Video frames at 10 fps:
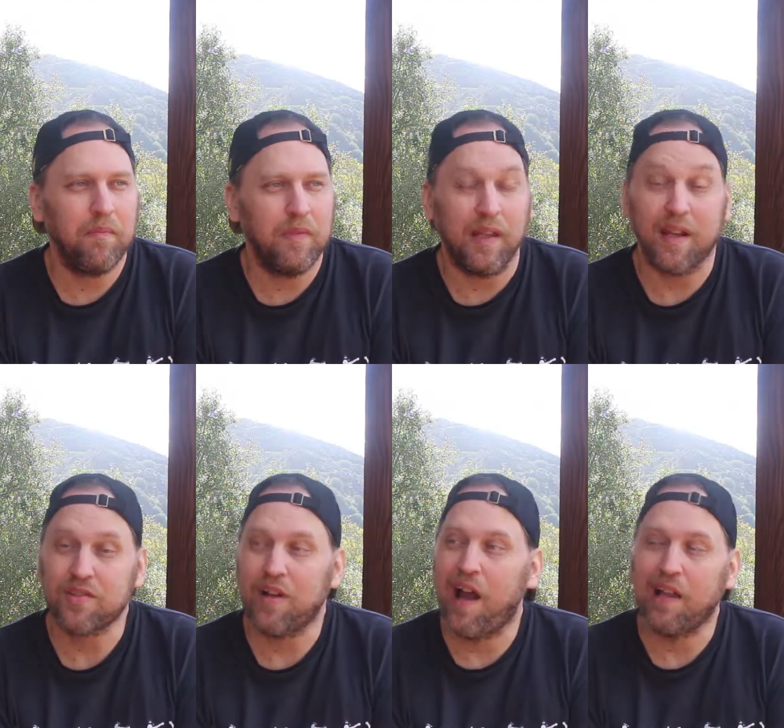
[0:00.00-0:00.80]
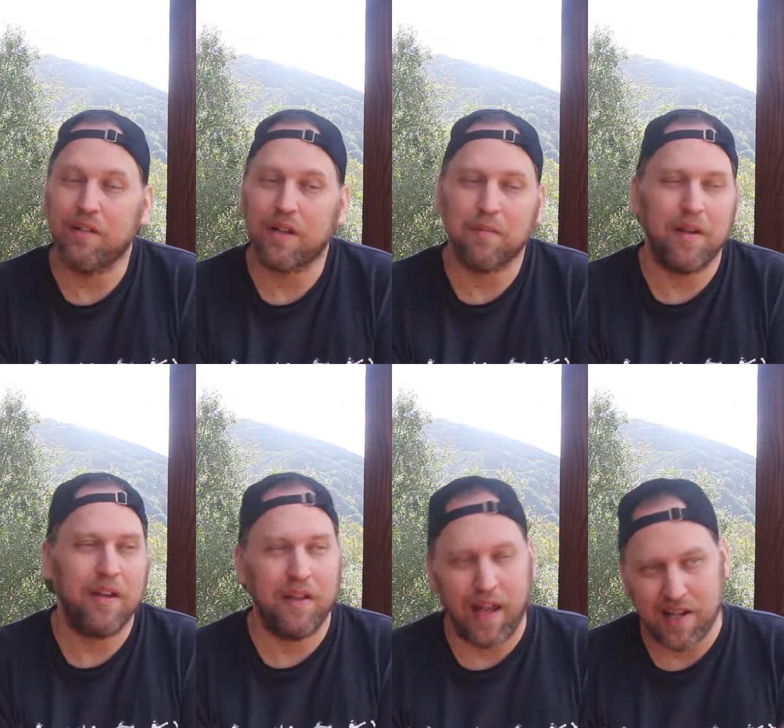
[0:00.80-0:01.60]
Yeah, so I highly recommend it.
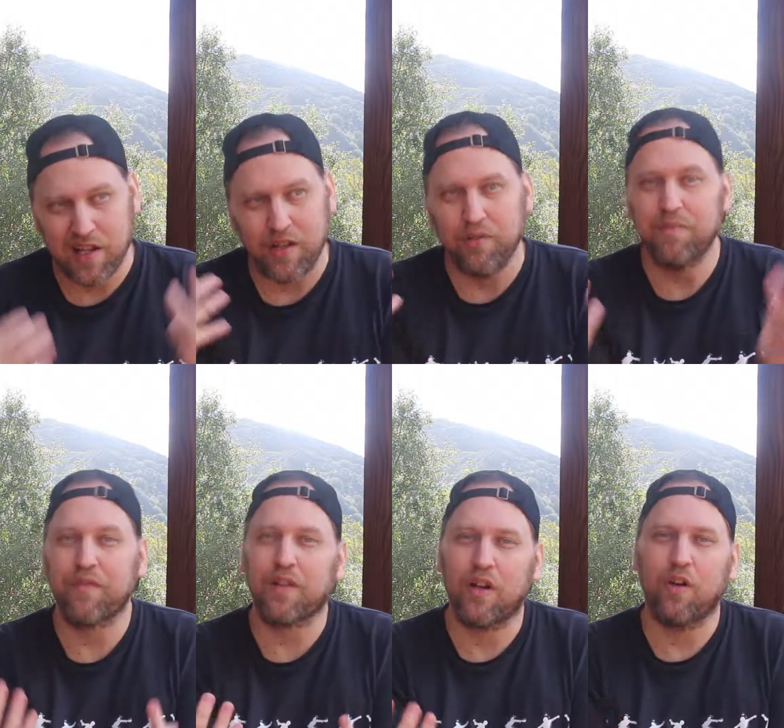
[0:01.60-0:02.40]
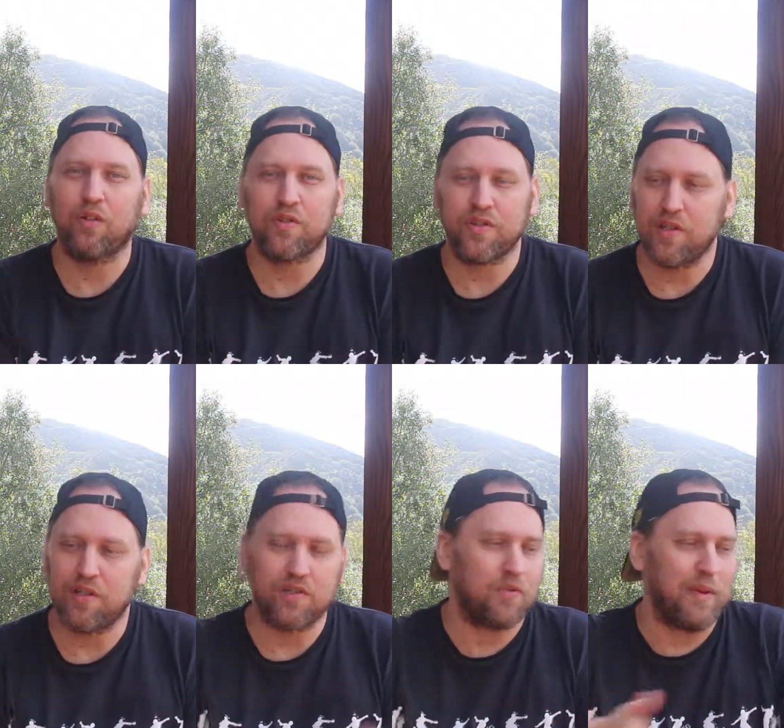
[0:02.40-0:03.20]
And like I said, I do them different colors, so you
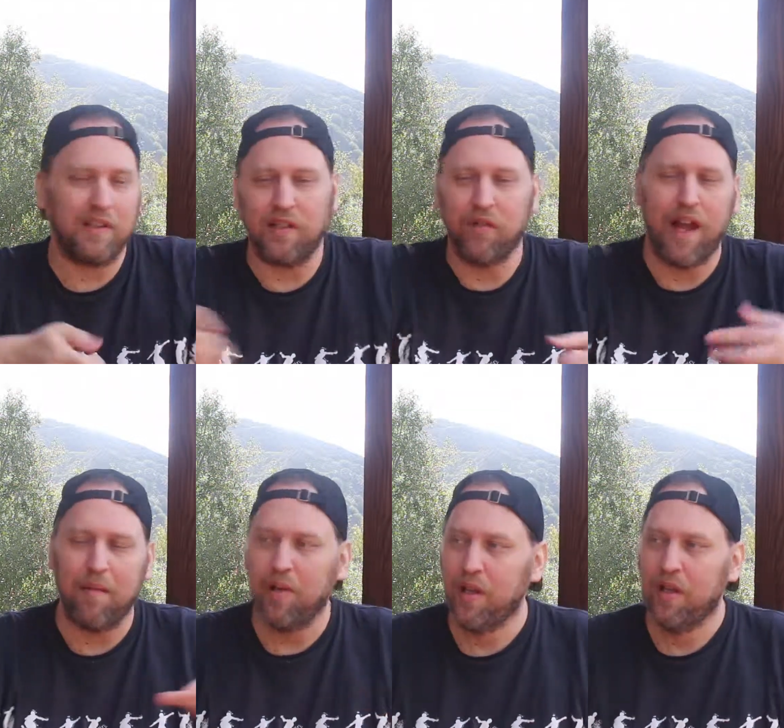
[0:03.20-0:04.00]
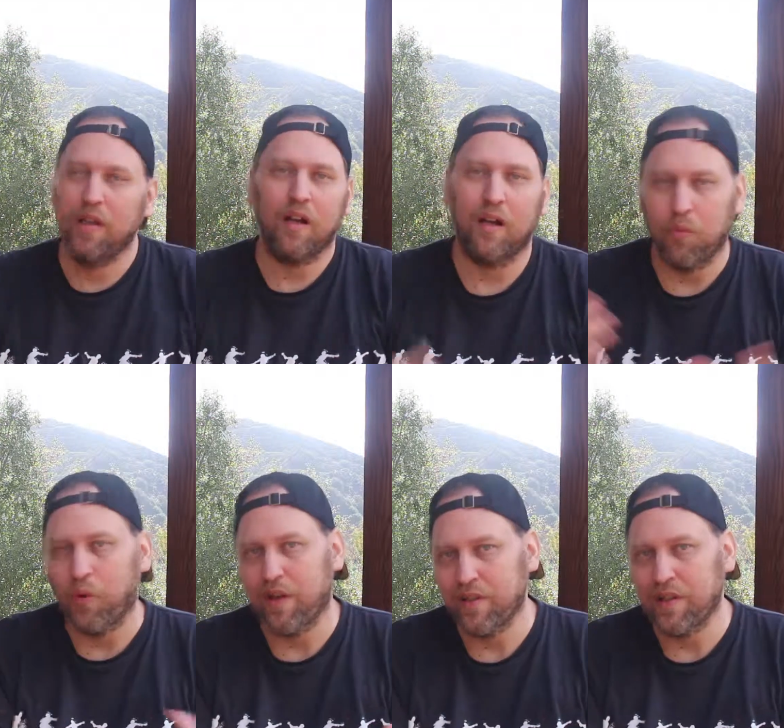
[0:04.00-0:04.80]
can just quickly grab
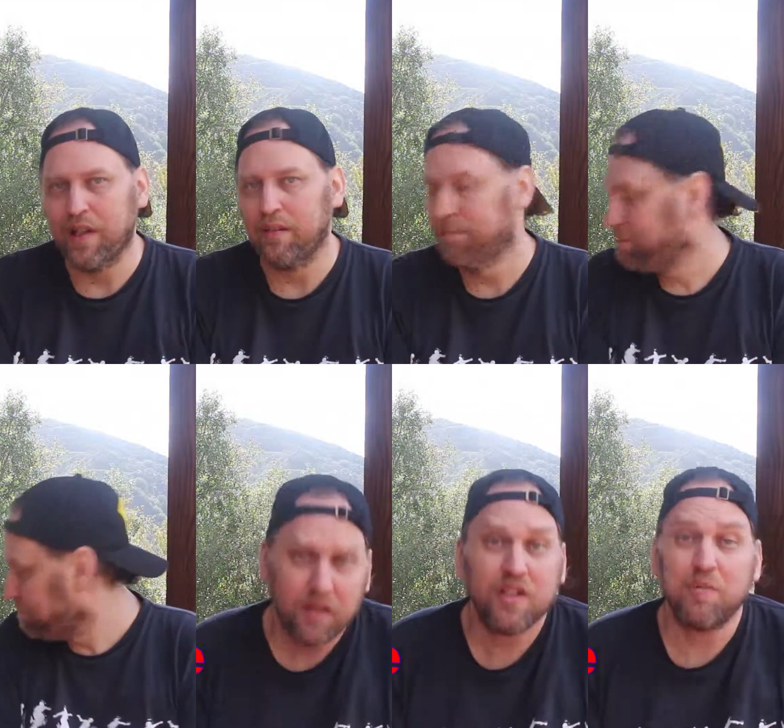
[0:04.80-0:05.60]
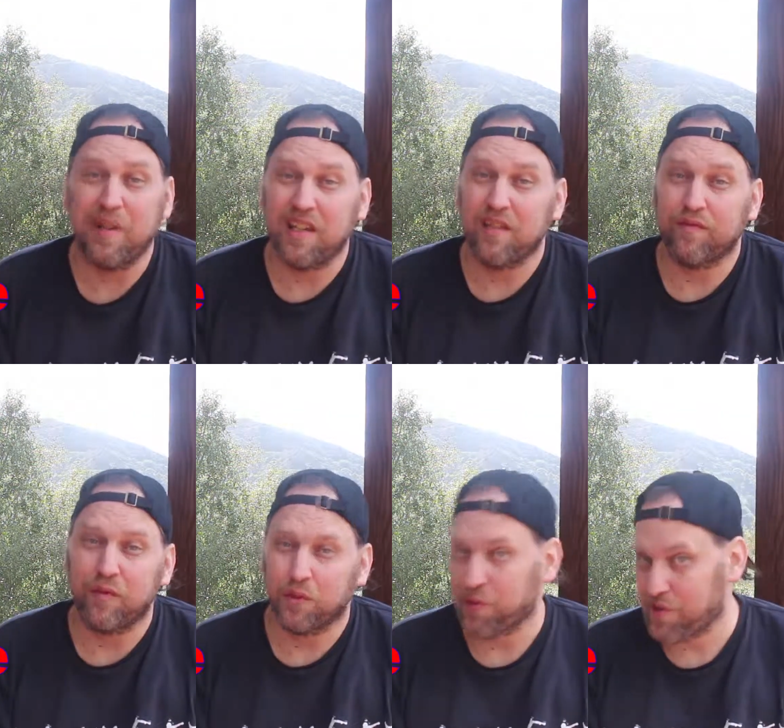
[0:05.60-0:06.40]
whatever you need. Speaking of
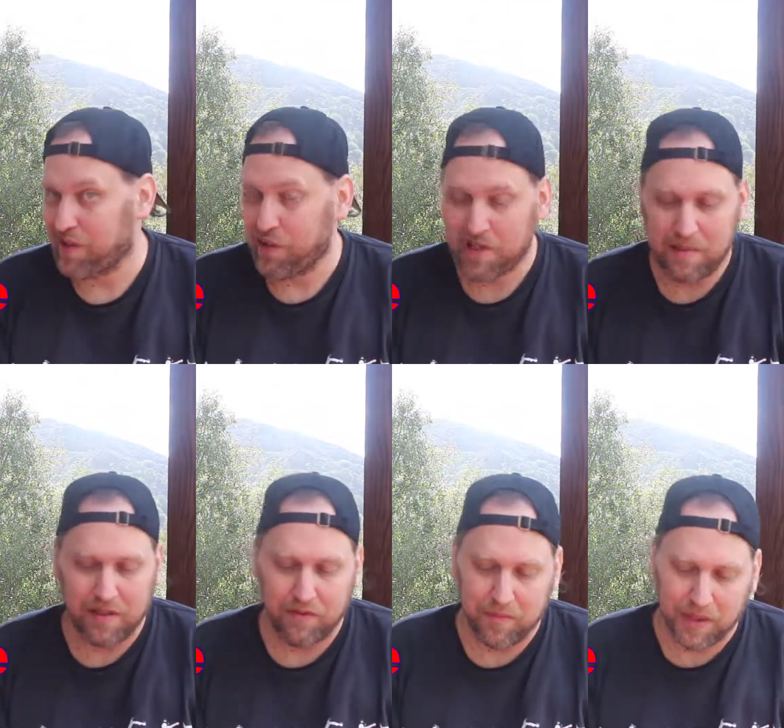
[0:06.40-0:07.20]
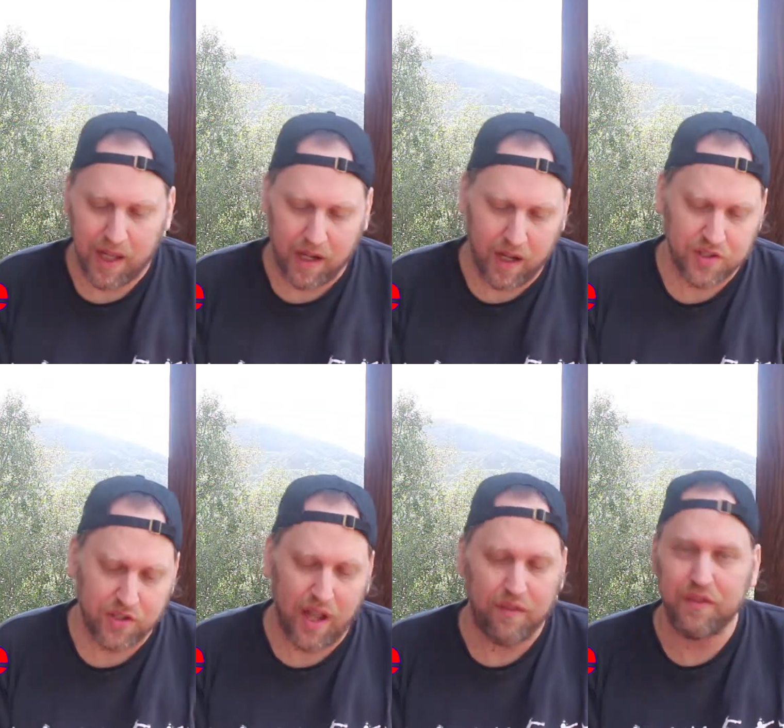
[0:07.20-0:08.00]
folders, and I know I speak of them a lot, I
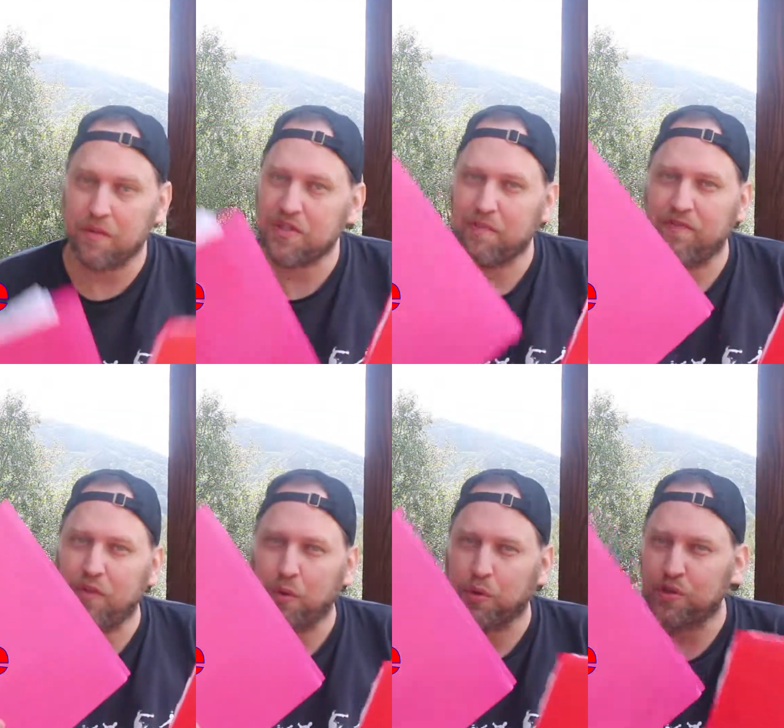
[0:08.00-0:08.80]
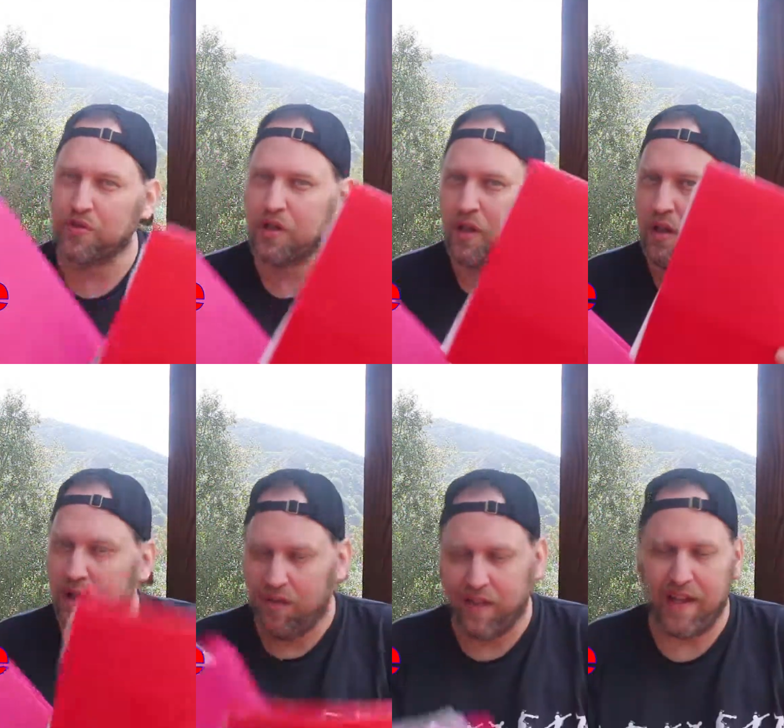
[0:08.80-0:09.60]
also have some folders
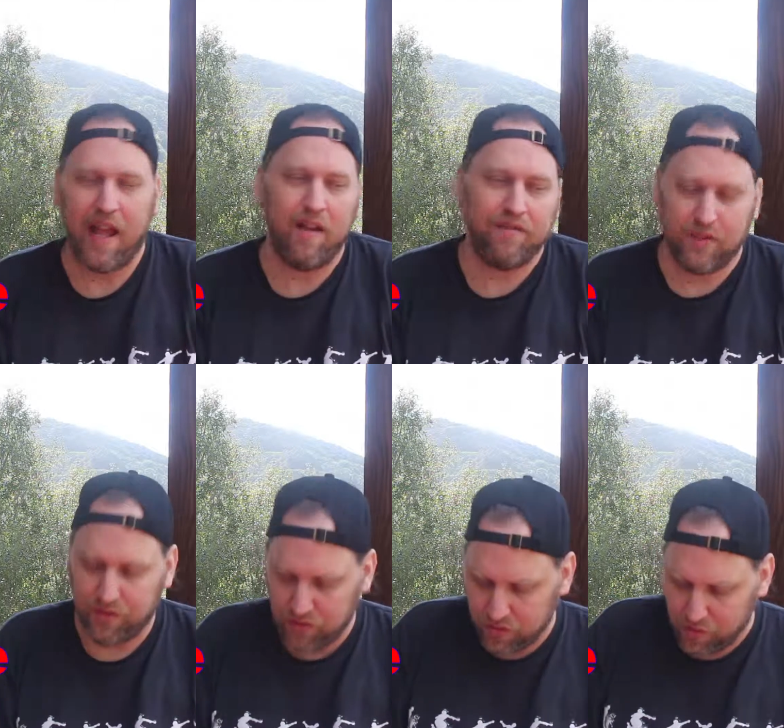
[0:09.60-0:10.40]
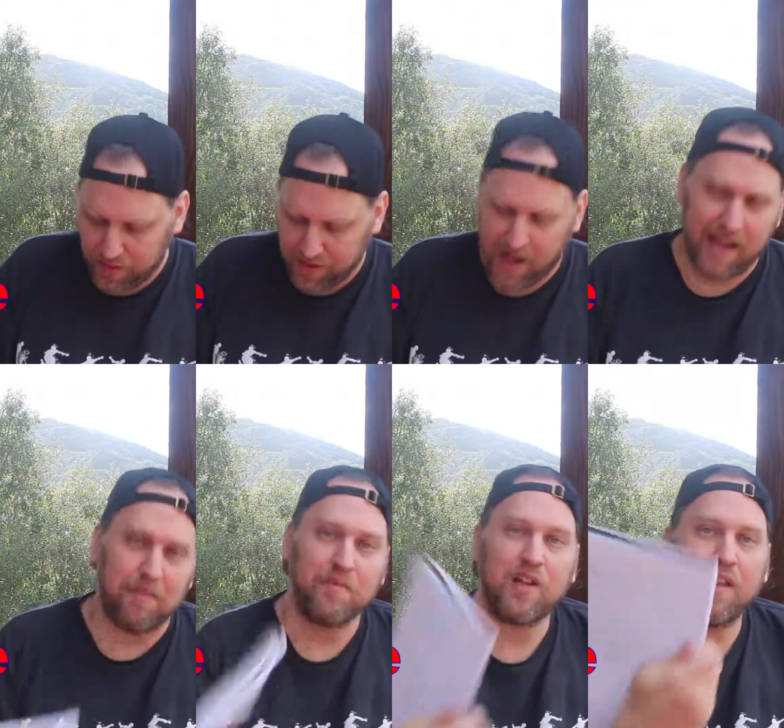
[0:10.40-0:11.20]
that have to do with
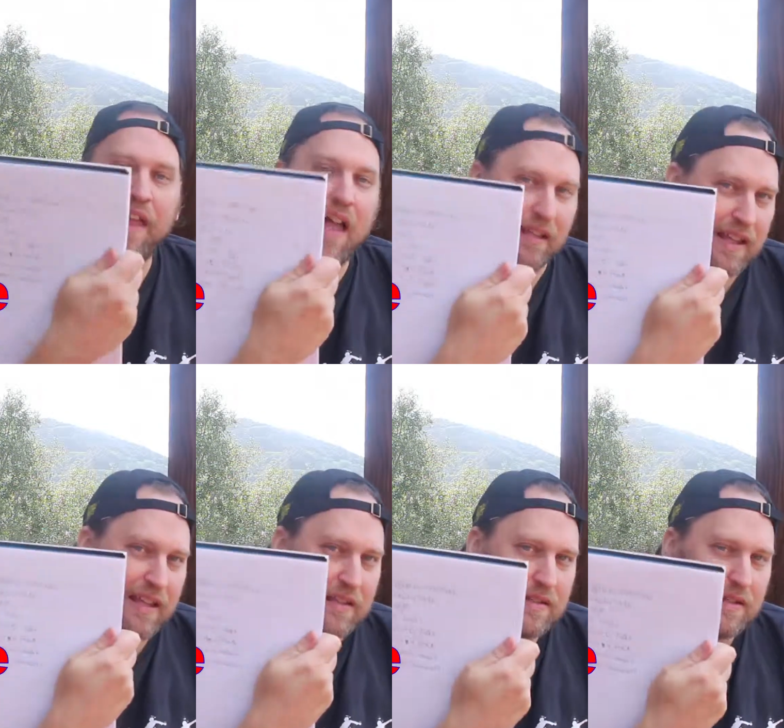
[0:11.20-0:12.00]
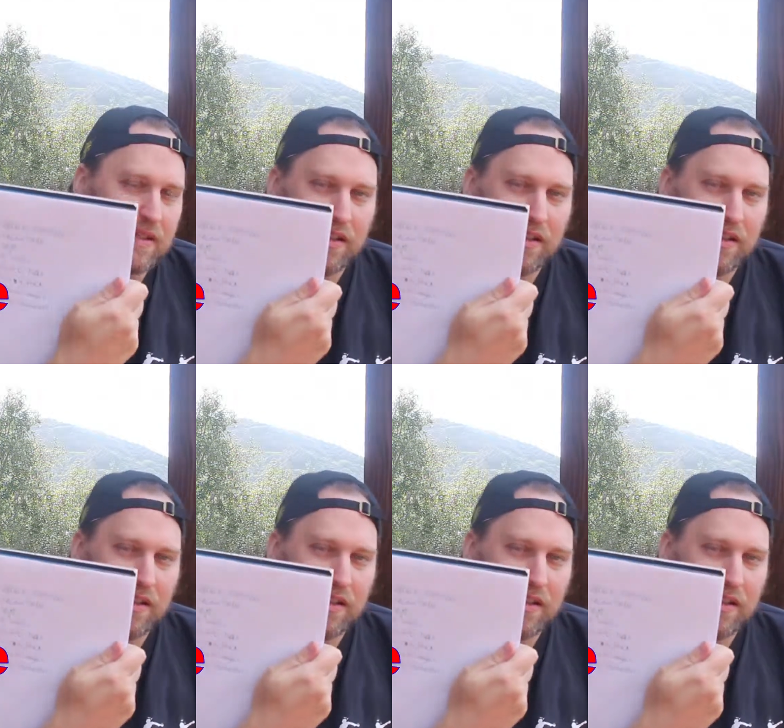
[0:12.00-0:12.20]
items on that list.